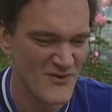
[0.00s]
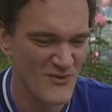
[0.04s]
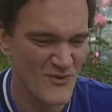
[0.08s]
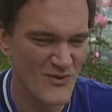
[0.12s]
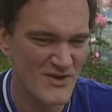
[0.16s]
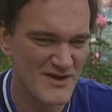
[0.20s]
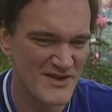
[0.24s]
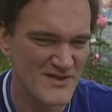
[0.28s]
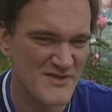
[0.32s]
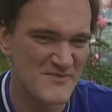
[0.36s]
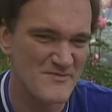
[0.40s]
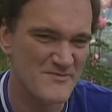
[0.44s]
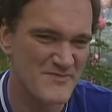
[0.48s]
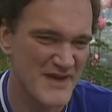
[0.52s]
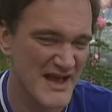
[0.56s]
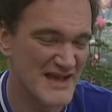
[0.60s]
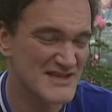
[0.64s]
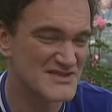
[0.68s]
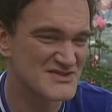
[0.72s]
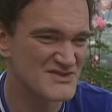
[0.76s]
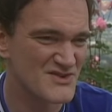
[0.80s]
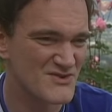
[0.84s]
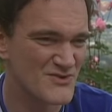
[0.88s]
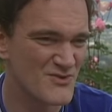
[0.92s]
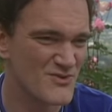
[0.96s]
one of the
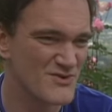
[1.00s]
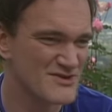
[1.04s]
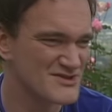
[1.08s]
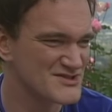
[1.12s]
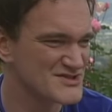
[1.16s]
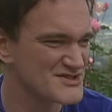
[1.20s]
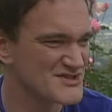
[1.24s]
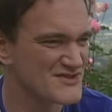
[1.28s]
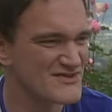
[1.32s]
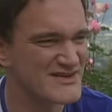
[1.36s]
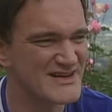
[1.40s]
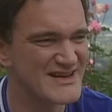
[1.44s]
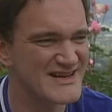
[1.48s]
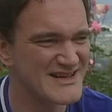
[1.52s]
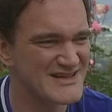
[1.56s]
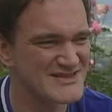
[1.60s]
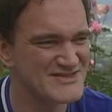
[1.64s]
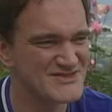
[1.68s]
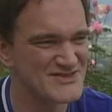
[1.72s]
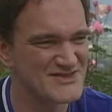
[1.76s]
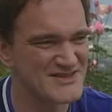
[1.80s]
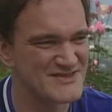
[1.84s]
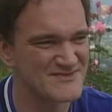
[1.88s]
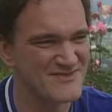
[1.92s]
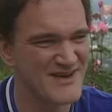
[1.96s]
best or worst
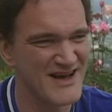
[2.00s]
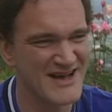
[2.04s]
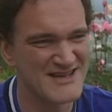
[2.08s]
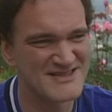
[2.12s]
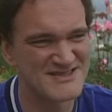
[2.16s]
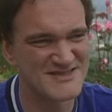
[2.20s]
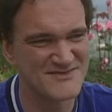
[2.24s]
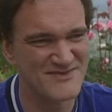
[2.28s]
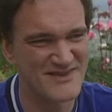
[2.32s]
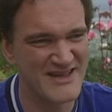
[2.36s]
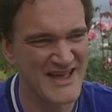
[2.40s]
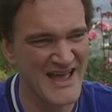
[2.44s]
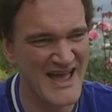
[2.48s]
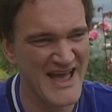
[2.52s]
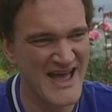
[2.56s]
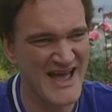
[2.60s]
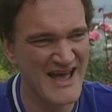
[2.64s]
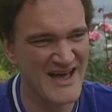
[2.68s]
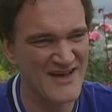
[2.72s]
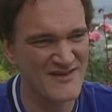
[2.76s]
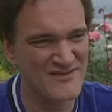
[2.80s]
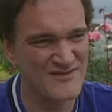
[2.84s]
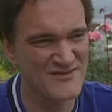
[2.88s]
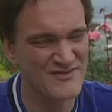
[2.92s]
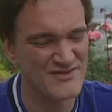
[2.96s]
screenings you could possibly
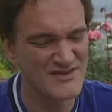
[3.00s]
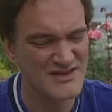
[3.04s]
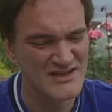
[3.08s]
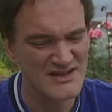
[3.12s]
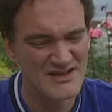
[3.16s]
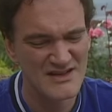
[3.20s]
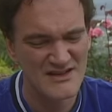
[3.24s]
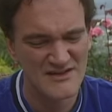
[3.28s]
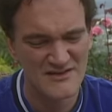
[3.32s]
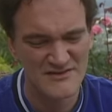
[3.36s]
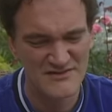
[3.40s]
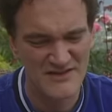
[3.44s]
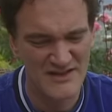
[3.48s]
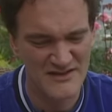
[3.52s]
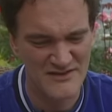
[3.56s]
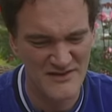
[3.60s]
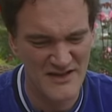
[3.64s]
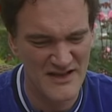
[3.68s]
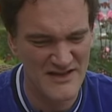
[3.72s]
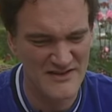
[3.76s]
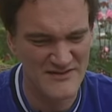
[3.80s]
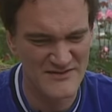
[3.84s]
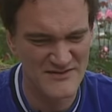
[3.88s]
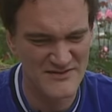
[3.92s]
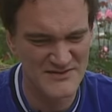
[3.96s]
have.
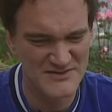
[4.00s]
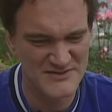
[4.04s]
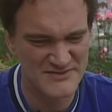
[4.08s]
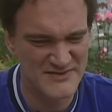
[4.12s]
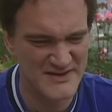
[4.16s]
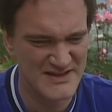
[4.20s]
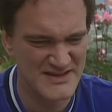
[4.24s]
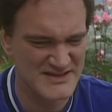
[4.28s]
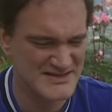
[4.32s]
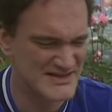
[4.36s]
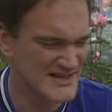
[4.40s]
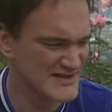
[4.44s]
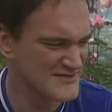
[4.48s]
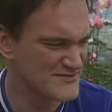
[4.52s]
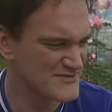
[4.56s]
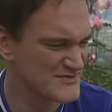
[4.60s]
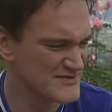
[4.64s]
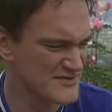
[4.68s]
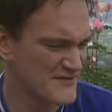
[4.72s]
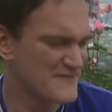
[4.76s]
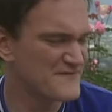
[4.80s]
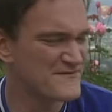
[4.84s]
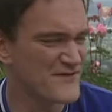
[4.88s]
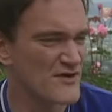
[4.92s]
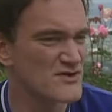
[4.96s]
Like, and it's like
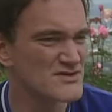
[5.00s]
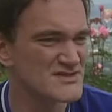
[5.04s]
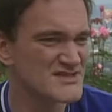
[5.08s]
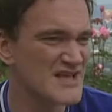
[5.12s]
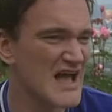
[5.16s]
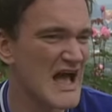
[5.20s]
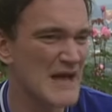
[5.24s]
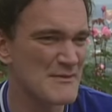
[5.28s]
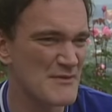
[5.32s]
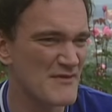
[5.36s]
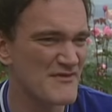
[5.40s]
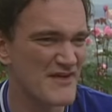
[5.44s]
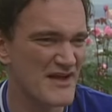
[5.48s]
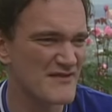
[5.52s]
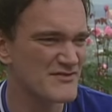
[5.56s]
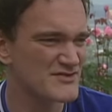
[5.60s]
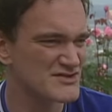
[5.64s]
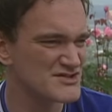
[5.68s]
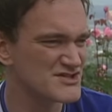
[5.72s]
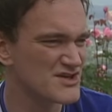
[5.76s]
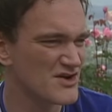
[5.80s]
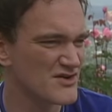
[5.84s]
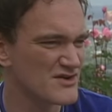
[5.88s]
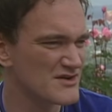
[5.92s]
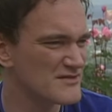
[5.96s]
the first time I've ever
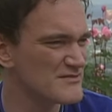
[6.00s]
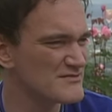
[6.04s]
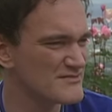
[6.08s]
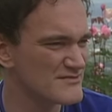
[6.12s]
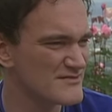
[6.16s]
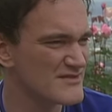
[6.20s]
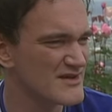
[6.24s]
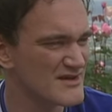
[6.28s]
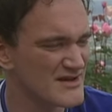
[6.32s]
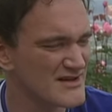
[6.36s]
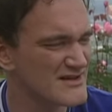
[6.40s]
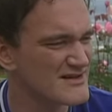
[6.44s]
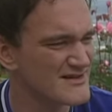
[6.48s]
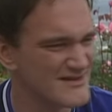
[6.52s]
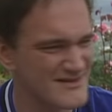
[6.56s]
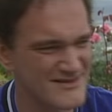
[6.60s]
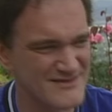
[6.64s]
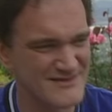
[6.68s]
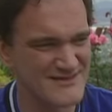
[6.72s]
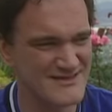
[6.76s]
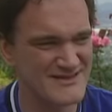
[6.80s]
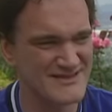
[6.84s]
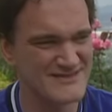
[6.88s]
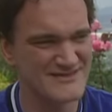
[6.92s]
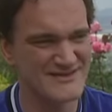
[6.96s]
shown
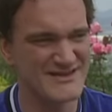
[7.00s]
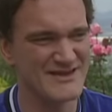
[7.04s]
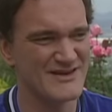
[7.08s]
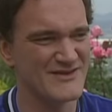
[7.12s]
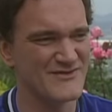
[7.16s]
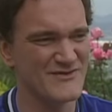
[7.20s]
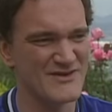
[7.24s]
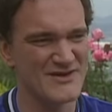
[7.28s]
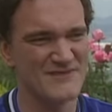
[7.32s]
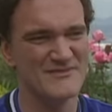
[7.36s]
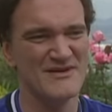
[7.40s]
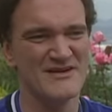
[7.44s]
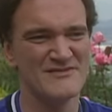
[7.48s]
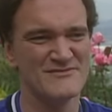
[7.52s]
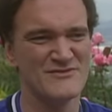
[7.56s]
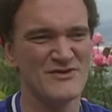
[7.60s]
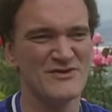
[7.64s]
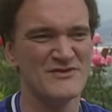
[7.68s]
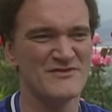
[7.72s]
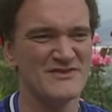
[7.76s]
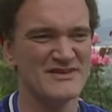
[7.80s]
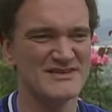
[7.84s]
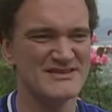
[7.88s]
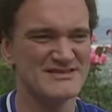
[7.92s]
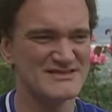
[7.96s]
one of my
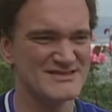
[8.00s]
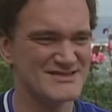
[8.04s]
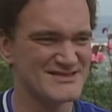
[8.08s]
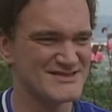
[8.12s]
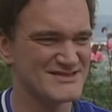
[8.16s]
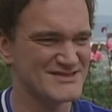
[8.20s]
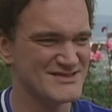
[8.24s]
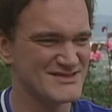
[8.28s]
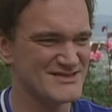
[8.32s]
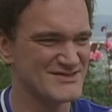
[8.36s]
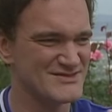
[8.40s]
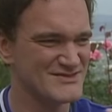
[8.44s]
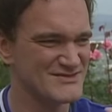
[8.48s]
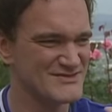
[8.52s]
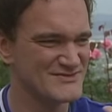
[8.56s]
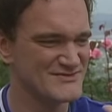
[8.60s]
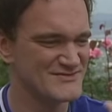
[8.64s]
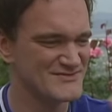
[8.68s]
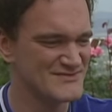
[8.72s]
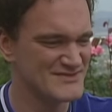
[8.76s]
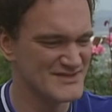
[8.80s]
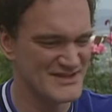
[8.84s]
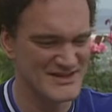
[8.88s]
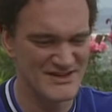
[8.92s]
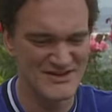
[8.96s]
movies to,
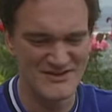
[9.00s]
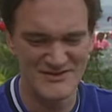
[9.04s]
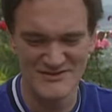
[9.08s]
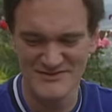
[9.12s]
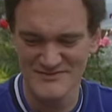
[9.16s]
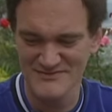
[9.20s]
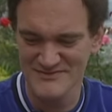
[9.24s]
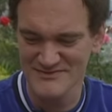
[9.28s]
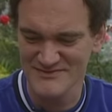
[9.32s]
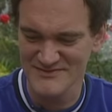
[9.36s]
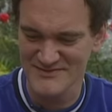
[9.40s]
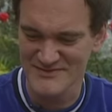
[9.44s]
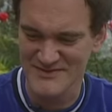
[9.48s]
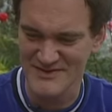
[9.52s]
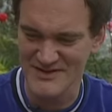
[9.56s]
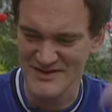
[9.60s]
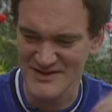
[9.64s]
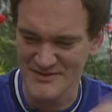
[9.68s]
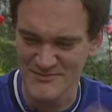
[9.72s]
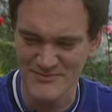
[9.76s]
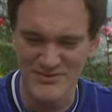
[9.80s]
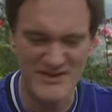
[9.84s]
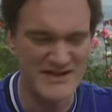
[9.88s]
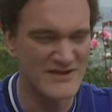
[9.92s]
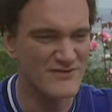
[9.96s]
you know, a
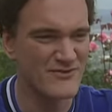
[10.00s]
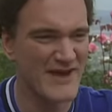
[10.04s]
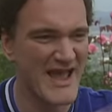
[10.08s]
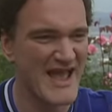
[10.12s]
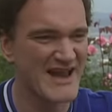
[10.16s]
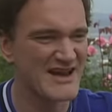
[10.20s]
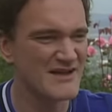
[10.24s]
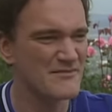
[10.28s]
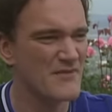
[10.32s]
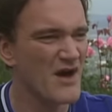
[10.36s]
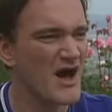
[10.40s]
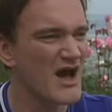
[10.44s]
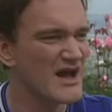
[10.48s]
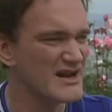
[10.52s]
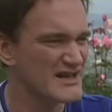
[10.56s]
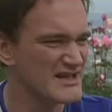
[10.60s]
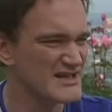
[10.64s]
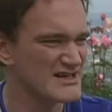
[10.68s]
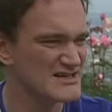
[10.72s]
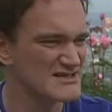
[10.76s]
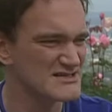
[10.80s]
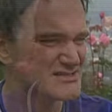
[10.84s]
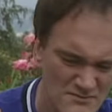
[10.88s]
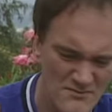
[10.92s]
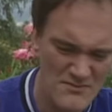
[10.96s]
complete random
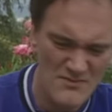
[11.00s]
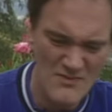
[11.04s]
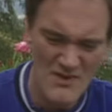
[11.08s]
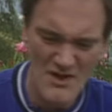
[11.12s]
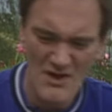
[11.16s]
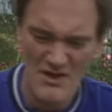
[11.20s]
audience.